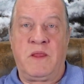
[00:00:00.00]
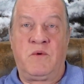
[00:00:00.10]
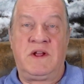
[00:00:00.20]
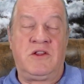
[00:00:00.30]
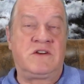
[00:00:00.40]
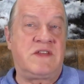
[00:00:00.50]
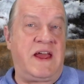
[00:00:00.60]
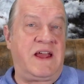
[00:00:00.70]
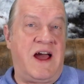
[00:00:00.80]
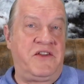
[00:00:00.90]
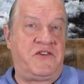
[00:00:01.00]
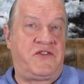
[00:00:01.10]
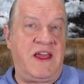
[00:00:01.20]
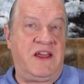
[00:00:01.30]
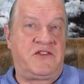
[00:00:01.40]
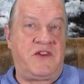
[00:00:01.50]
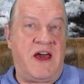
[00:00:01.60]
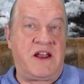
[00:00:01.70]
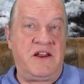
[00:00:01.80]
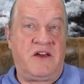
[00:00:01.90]
Well, it looks like God is saying it's
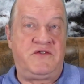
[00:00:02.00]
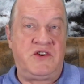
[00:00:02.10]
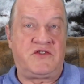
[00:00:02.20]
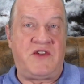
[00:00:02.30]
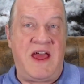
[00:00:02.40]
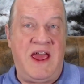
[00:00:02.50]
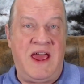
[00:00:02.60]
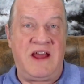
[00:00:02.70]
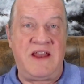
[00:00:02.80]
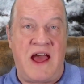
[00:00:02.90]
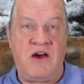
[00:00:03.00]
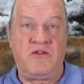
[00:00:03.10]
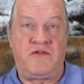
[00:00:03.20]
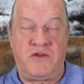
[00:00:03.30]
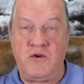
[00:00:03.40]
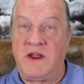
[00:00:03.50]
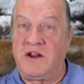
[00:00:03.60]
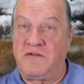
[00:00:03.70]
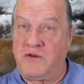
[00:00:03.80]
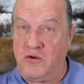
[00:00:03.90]
not enough just to hand out food at
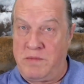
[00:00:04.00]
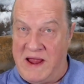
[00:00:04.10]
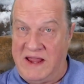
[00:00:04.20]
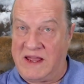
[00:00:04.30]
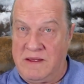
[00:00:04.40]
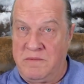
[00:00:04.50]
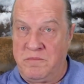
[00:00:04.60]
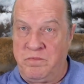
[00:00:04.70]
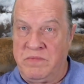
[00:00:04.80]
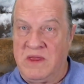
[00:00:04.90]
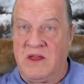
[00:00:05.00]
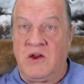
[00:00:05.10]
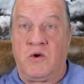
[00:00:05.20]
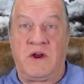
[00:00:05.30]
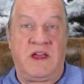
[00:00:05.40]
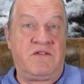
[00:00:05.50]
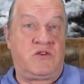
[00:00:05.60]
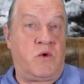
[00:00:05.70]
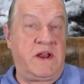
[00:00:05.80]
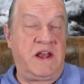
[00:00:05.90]
a food bank or give a
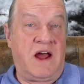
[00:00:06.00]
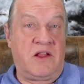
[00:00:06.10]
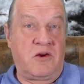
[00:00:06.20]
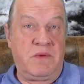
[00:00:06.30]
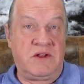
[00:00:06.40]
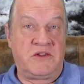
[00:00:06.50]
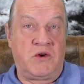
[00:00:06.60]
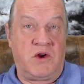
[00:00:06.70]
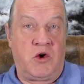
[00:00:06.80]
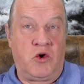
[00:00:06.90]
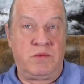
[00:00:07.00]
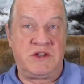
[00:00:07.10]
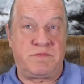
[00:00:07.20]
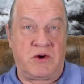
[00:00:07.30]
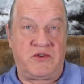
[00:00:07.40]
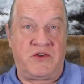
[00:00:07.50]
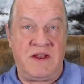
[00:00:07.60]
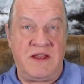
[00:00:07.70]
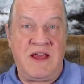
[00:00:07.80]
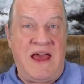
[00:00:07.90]
$20 bill to a homeless
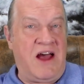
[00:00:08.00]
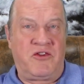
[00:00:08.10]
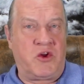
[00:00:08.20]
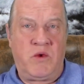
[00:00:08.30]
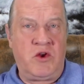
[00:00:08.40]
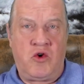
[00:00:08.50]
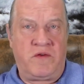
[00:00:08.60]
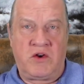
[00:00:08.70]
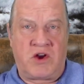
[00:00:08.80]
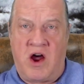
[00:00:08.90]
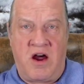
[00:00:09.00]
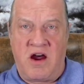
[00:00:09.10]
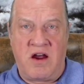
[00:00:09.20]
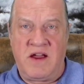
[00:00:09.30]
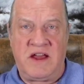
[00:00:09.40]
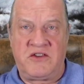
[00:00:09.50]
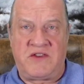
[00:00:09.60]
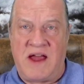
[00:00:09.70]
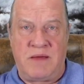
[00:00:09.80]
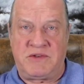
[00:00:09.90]
person out the window of your car at a
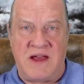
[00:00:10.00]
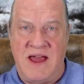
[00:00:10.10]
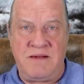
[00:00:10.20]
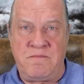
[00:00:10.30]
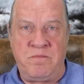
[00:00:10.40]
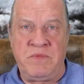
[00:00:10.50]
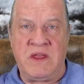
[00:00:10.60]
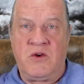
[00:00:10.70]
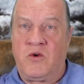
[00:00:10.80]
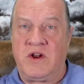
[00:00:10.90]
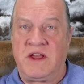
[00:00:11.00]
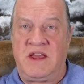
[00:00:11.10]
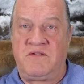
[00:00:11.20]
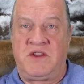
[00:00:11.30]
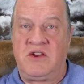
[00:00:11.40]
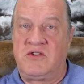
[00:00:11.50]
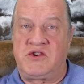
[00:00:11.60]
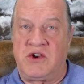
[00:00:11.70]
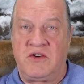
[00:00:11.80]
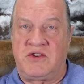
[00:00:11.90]
stop sign or to give to your
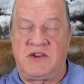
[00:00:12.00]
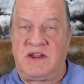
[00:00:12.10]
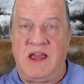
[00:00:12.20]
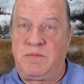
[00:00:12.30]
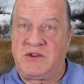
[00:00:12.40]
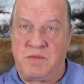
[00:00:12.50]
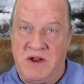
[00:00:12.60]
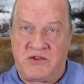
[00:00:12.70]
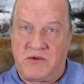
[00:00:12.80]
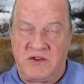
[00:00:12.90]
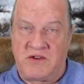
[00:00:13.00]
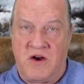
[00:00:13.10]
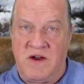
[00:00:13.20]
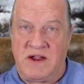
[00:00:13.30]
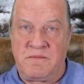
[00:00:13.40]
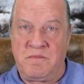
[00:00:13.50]
church to keep its ministries going.